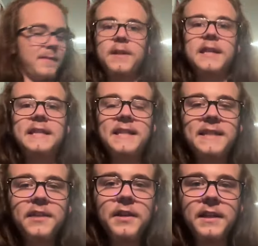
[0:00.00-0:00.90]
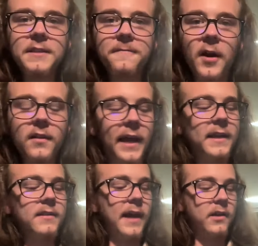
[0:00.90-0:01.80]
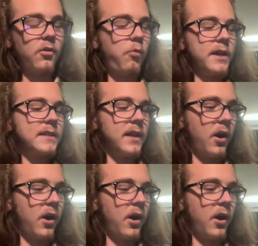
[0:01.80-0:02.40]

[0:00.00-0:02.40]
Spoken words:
but it's like stealing these fuck, like what is it?